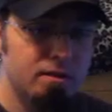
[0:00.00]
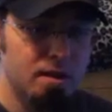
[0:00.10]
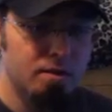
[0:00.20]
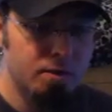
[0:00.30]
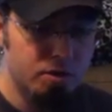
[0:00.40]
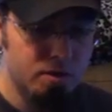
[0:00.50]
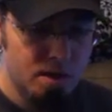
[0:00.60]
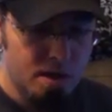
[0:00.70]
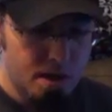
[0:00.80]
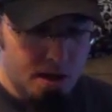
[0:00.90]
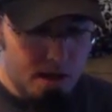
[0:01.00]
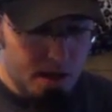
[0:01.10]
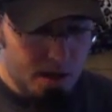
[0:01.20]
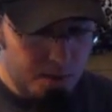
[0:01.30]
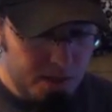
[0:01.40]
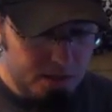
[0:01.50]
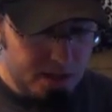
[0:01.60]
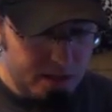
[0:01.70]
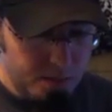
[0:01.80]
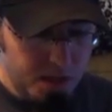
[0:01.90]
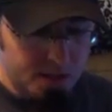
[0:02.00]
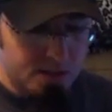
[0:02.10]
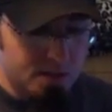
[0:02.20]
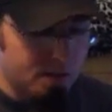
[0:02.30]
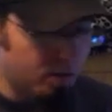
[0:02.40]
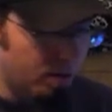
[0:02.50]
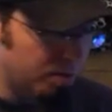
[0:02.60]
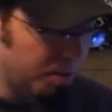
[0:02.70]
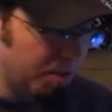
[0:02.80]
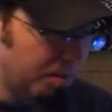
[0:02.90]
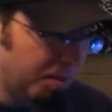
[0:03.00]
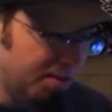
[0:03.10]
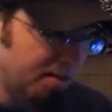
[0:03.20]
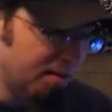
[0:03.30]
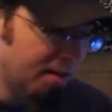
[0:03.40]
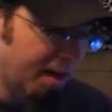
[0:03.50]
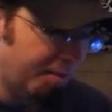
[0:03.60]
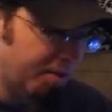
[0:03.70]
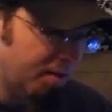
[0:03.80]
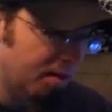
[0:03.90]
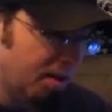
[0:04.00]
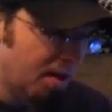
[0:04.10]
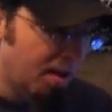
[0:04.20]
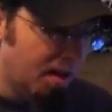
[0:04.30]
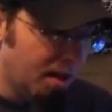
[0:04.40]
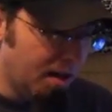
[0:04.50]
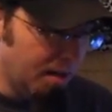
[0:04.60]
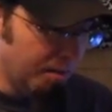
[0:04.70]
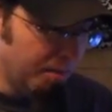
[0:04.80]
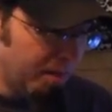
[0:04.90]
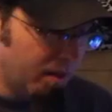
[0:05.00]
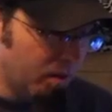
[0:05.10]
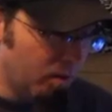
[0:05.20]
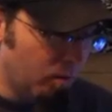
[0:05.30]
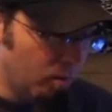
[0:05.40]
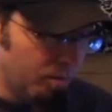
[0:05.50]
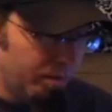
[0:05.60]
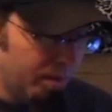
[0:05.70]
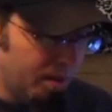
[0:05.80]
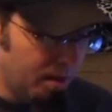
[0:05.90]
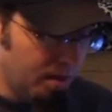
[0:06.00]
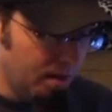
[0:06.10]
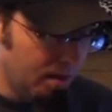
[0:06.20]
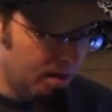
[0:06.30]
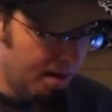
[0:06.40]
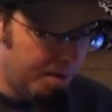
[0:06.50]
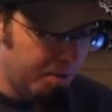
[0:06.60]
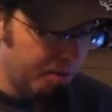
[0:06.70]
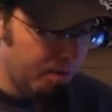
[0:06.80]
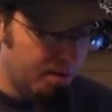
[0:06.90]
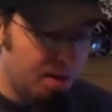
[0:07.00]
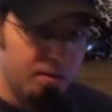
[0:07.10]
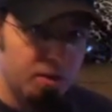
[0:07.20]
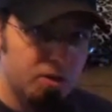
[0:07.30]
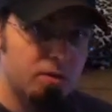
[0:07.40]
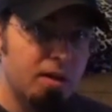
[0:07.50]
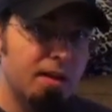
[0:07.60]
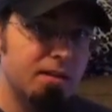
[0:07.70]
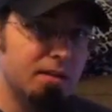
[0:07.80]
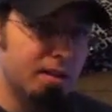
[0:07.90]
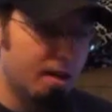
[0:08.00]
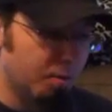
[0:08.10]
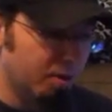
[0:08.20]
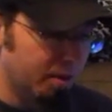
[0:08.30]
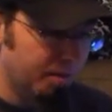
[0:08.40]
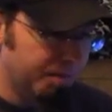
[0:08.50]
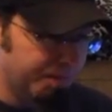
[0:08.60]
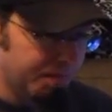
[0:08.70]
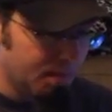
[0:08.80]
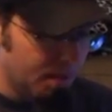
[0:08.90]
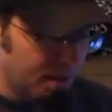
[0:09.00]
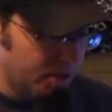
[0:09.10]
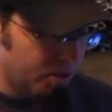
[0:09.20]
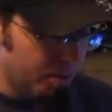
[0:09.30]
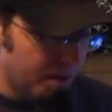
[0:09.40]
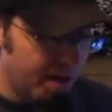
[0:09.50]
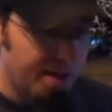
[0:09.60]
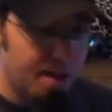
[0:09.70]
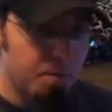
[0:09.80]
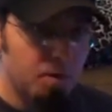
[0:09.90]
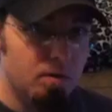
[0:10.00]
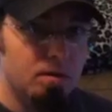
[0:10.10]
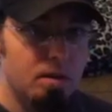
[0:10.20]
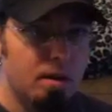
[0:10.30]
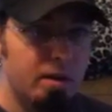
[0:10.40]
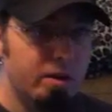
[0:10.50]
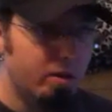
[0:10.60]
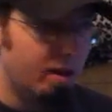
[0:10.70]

your television. Um, inside the box is a USB PC adapter, um, the, the adapter for the television that has the camera in it, HDMI cable, audio